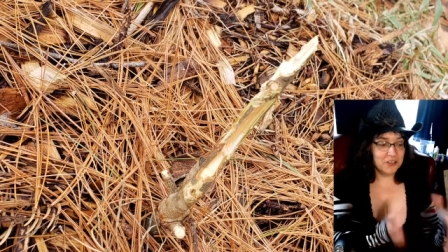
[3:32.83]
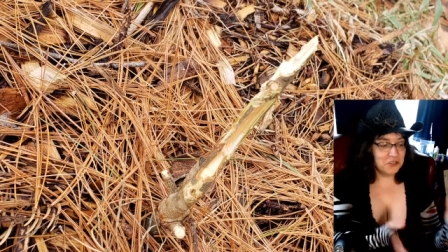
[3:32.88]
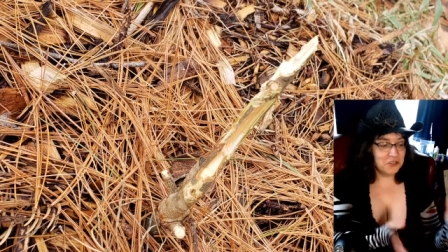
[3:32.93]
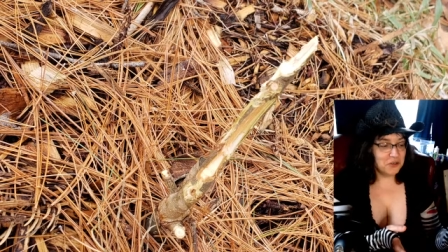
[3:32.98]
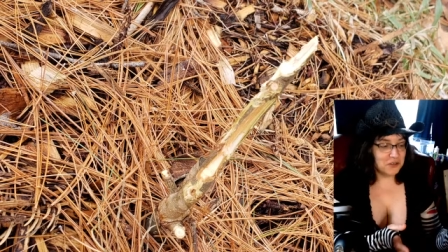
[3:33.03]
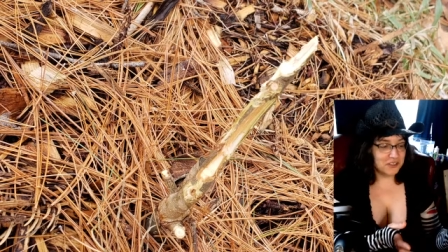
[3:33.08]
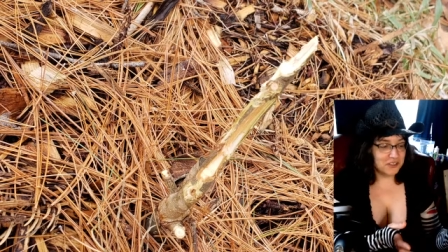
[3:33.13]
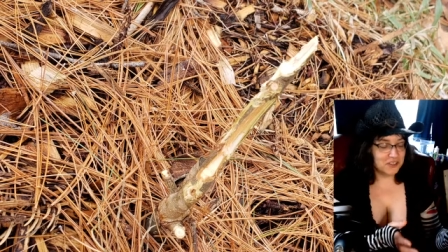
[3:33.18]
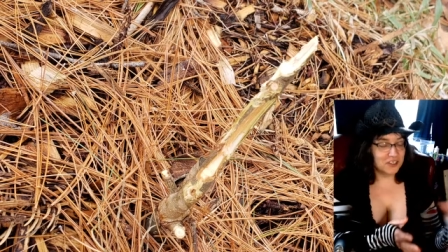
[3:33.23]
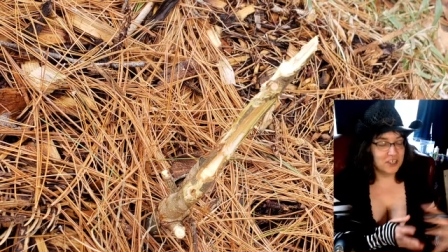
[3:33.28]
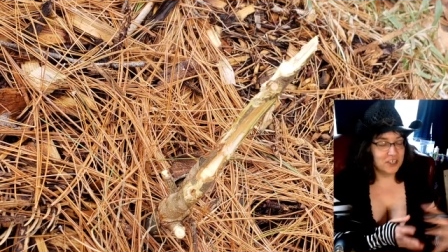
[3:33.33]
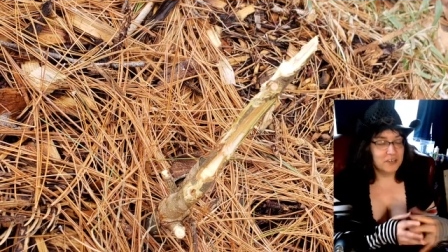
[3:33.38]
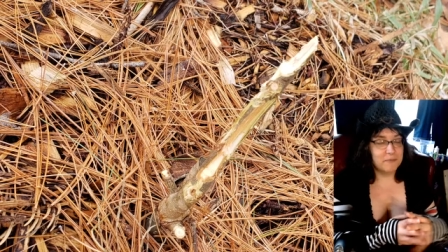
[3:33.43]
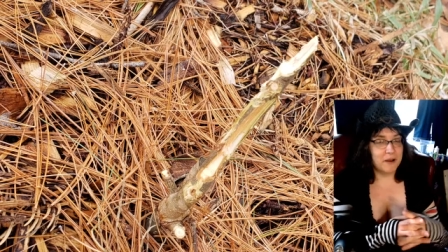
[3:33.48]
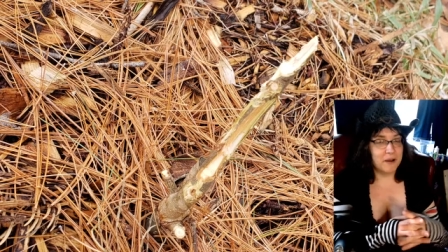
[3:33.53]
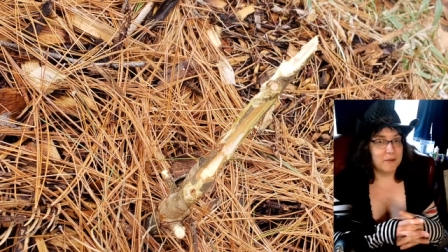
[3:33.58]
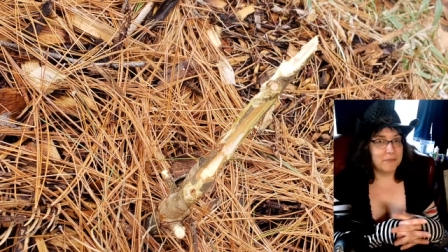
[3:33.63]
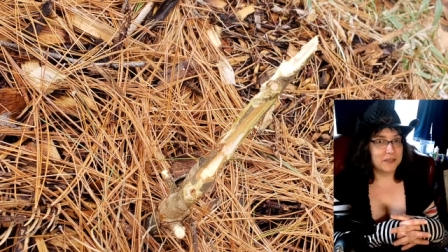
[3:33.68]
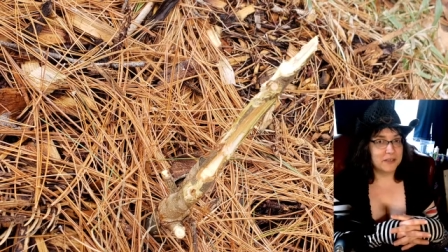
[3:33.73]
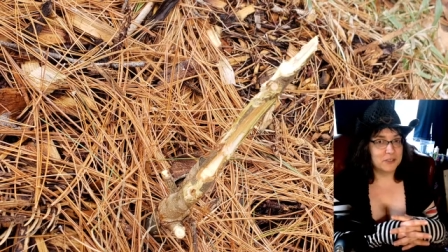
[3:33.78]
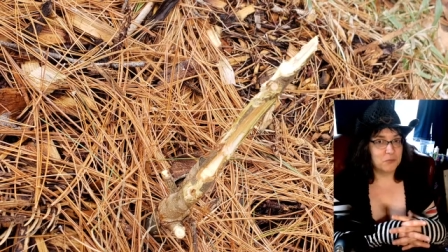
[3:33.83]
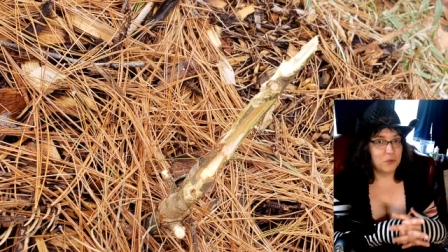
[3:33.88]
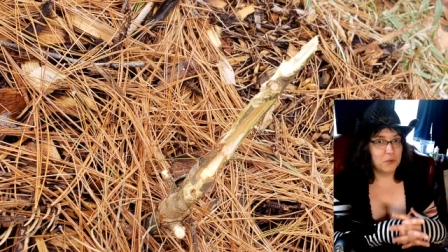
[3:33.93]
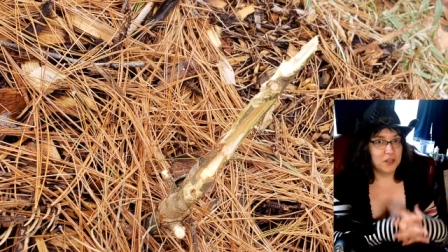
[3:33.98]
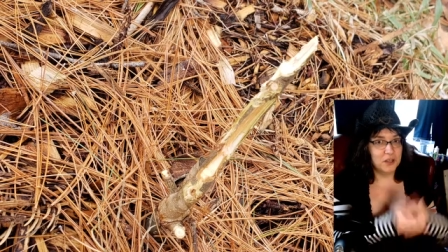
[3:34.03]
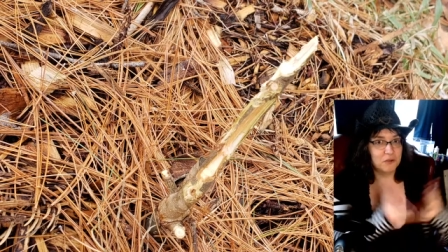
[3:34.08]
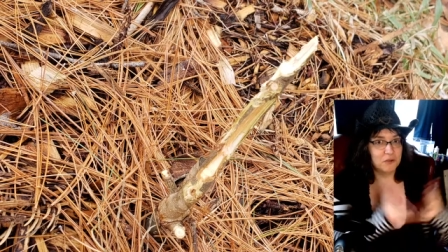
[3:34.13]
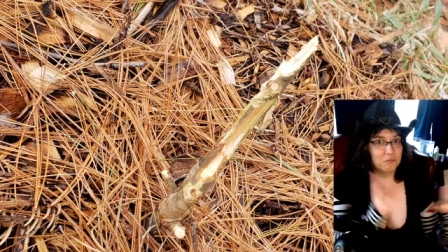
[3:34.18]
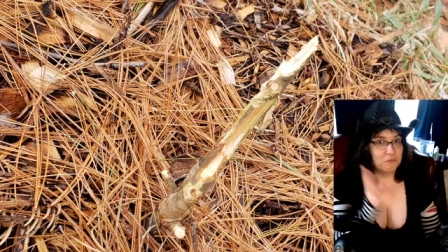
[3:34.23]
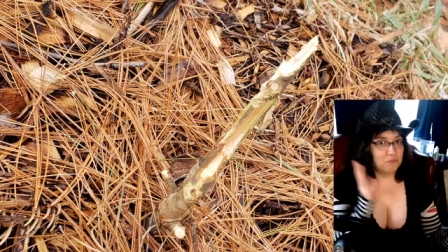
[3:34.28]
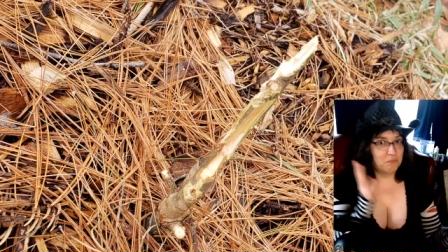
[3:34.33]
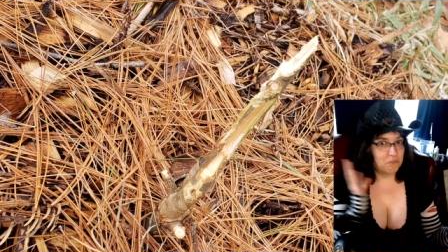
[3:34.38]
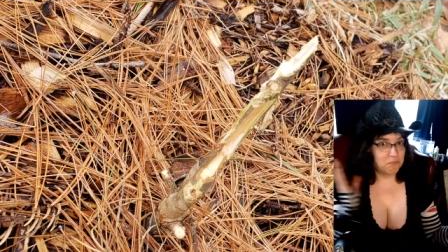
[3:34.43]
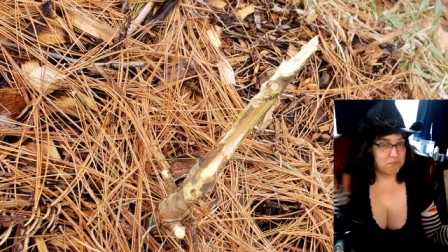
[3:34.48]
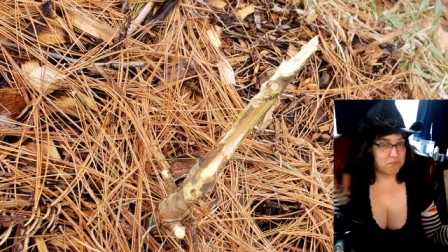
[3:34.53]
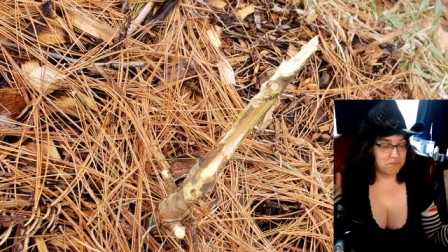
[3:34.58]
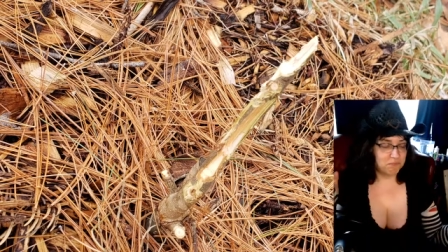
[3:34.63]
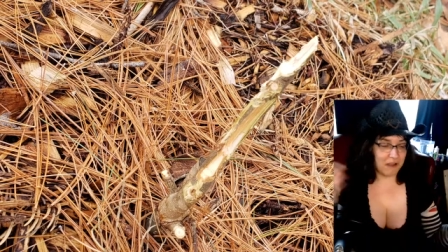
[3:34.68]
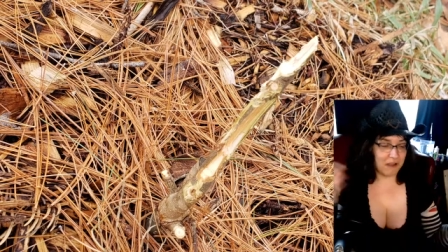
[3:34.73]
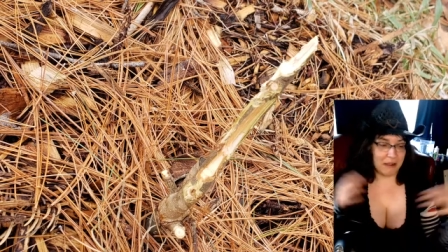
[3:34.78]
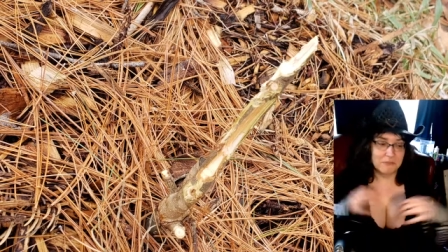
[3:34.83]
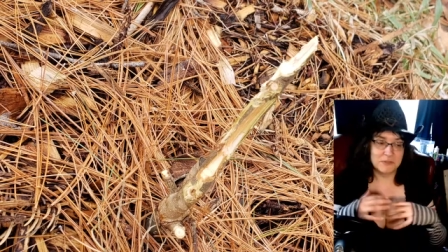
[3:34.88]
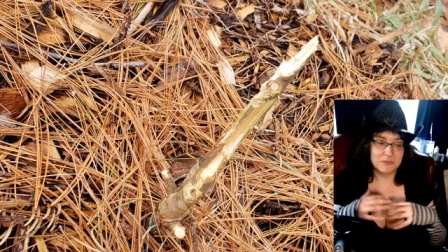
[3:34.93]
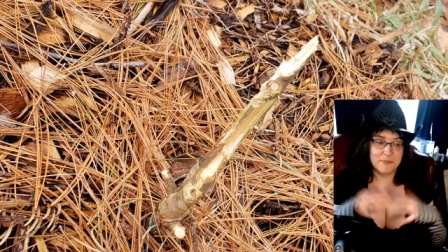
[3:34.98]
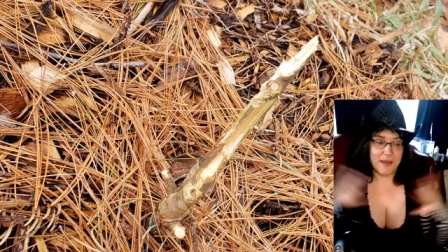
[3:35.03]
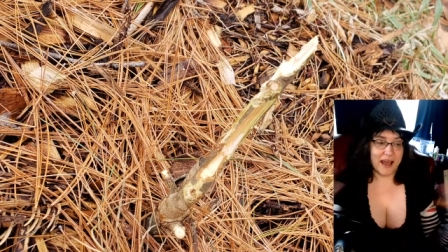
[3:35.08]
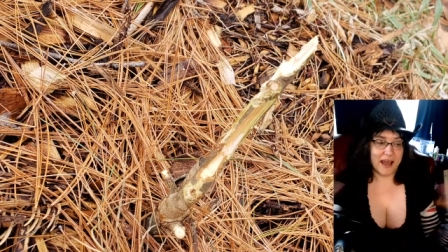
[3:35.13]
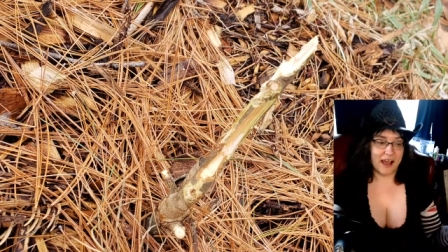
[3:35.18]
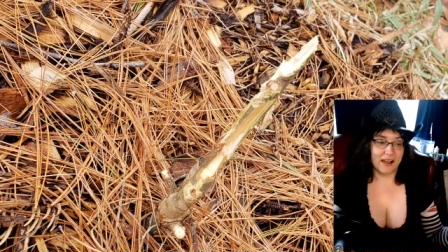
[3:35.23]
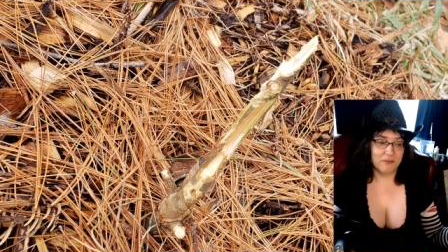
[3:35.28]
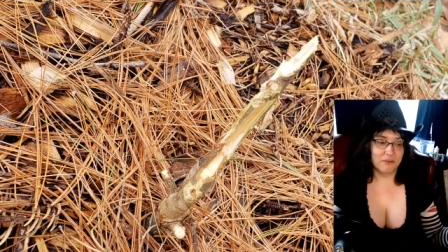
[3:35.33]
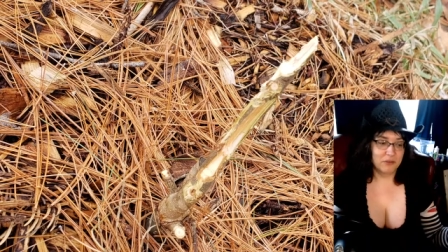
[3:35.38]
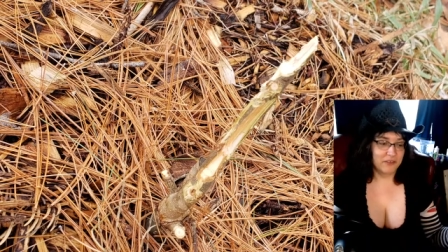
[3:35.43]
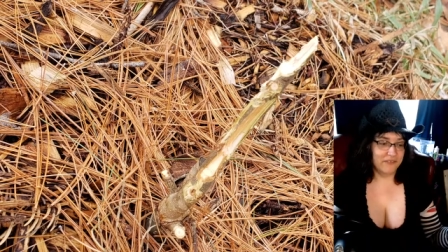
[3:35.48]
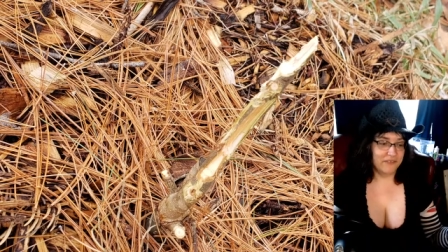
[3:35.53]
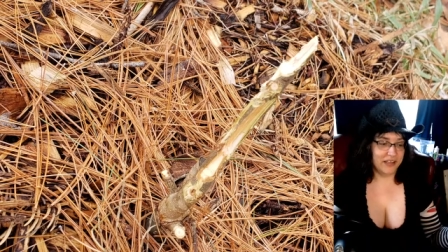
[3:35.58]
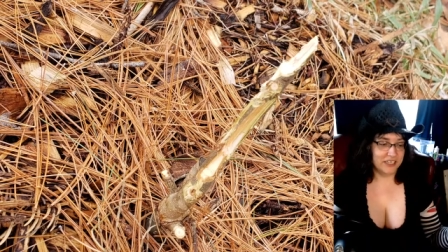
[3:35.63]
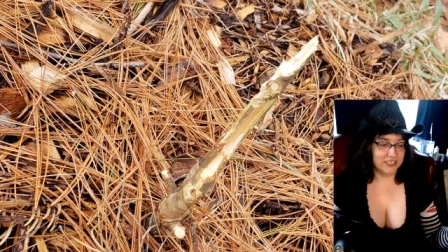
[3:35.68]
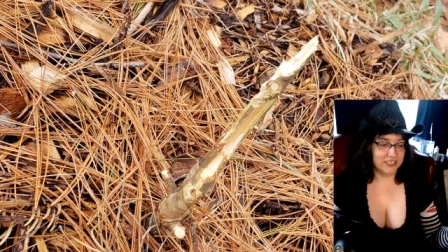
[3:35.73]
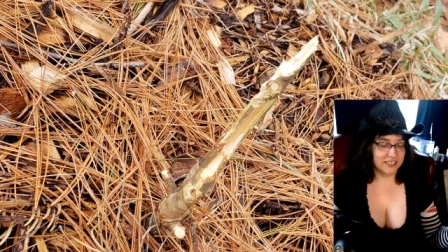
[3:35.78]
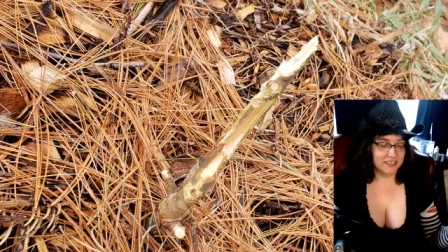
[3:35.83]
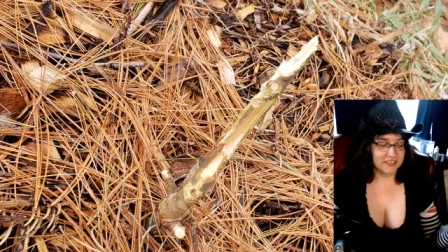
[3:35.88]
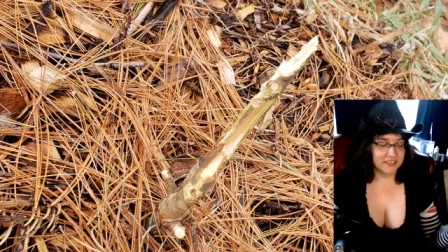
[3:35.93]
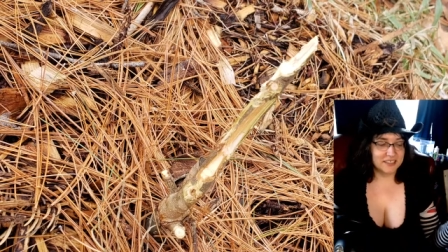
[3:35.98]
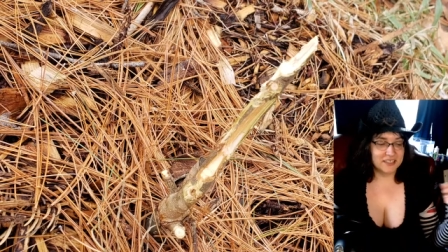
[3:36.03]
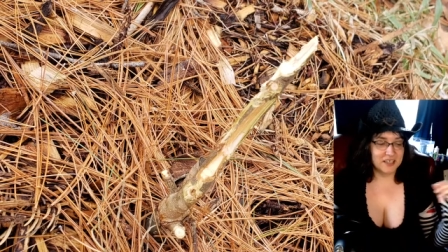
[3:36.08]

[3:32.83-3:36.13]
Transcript: too concerned about because willow comes back with a vengeance.